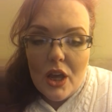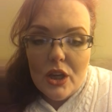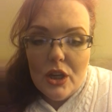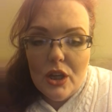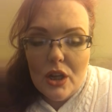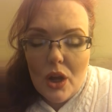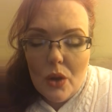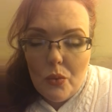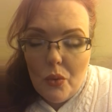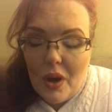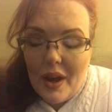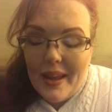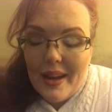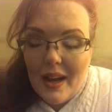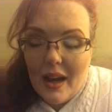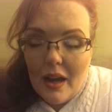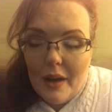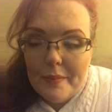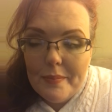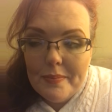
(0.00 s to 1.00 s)
you know
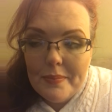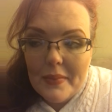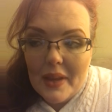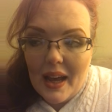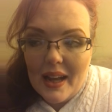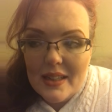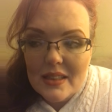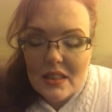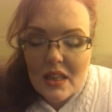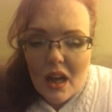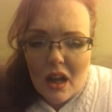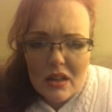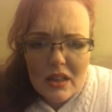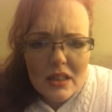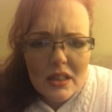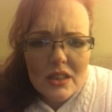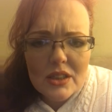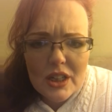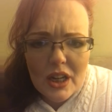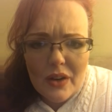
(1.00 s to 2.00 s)
what? I just called
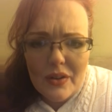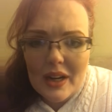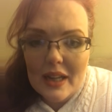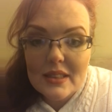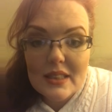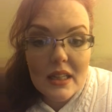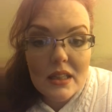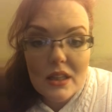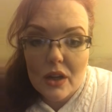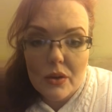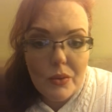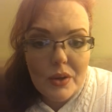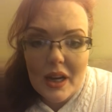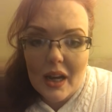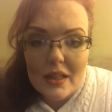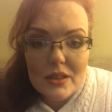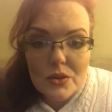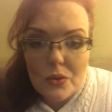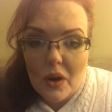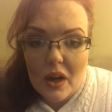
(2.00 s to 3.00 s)
in the show and I said, look, we
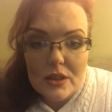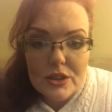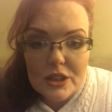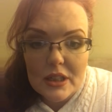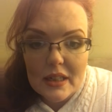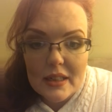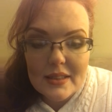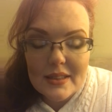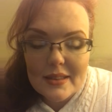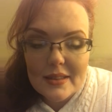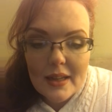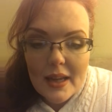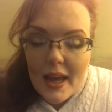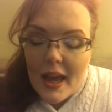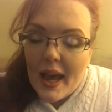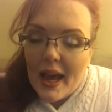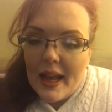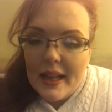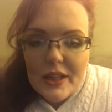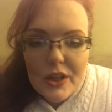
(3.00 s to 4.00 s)
got to squash this.
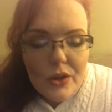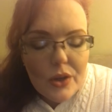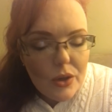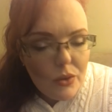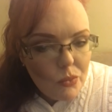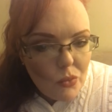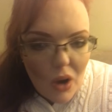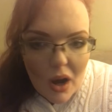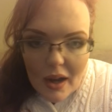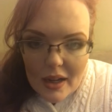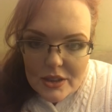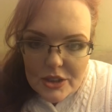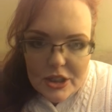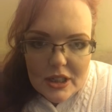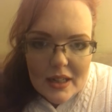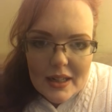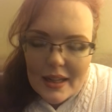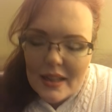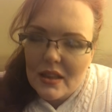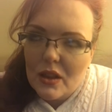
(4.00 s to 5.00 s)
And you can watch
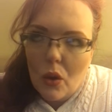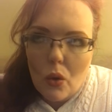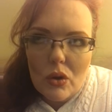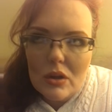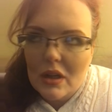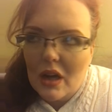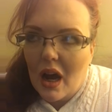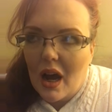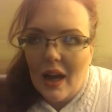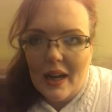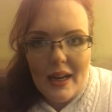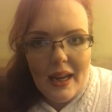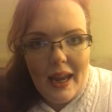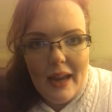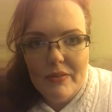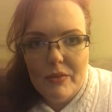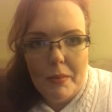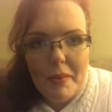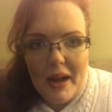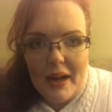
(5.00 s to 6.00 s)
it. Lord God,
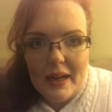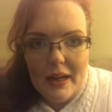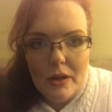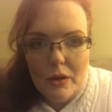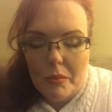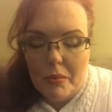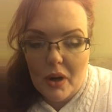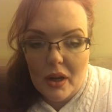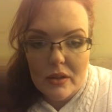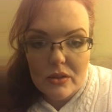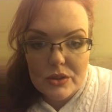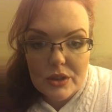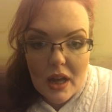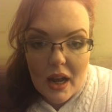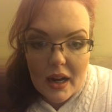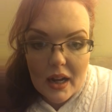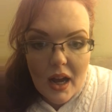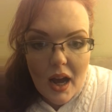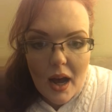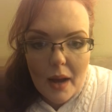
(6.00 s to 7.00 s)
everybody and their brothers
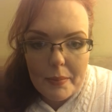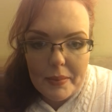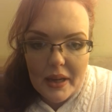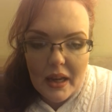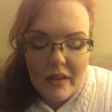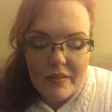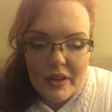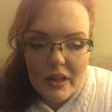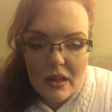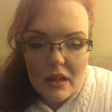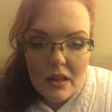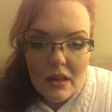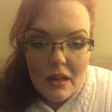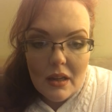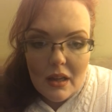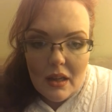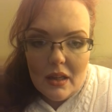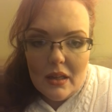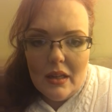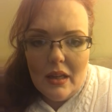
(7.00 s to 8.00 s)
got a copy of it.
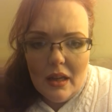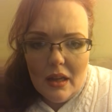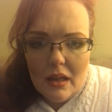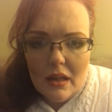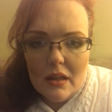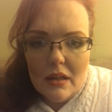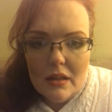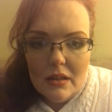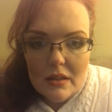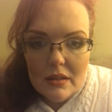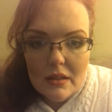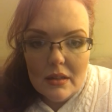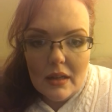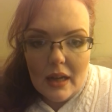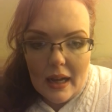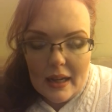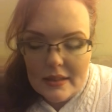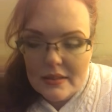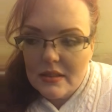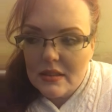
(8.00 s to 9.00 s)
Yeah,
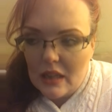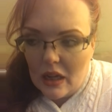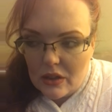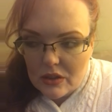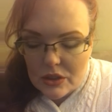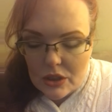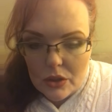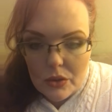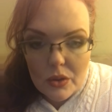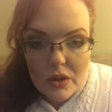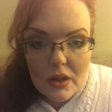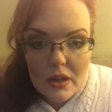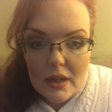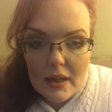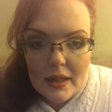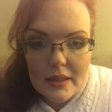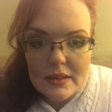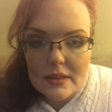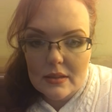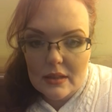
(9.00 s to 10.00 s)
I talked to her
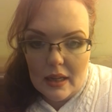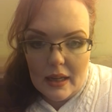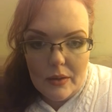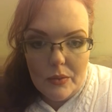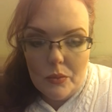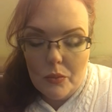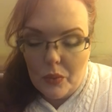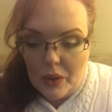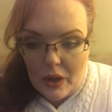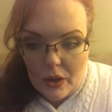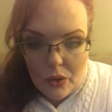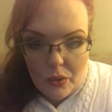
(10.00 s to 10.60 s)
and we